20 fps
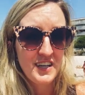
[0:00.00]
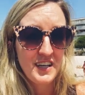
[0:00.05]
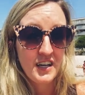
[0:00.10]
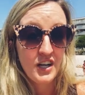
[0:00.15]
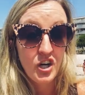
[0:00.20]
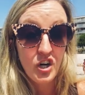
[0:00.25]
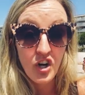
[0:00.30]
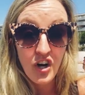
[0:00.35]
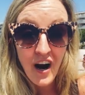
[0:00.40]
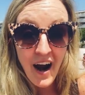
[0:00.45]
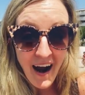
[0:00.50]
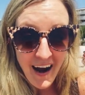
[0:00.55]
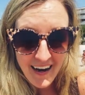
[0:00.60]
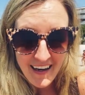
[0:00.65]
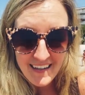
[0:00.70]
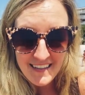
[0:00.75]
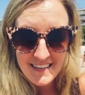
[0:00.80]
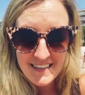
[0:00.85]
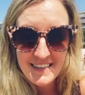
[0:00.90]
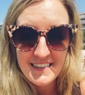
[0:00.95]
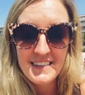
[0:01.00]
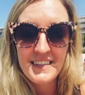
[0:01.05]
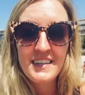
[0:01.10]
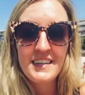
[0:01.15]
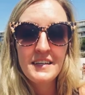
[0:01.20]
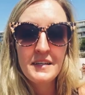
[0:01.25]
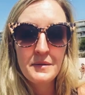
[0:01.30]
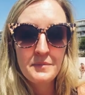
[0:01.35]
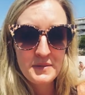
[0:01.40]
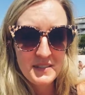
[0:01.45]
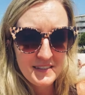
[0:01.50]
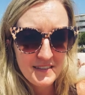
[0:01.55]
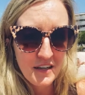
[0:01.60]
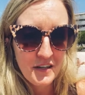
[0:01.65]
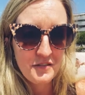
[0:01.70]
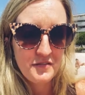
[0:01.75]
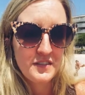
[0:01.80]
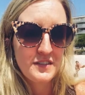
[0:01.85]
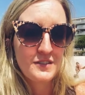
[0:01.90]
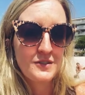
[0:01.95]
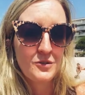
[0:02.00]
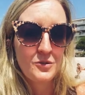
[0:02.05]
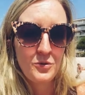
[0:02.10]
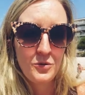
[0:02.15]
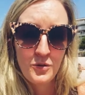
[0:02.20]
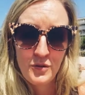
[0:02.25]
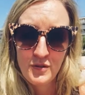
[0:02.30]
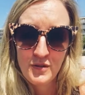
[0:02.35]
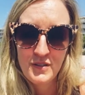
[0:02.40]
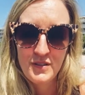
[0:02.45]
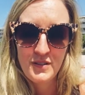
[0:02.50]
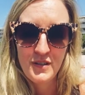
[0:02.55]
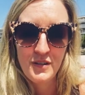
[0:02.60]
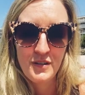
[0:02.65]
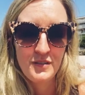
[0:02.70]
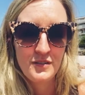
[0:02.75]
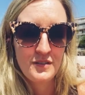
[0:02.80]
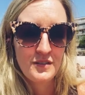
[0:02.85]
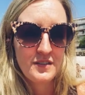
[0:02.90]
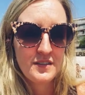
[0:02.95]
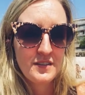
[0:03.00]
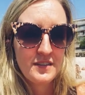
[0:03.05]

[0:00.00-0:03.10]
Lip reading: and Christ himself is the cornerstone.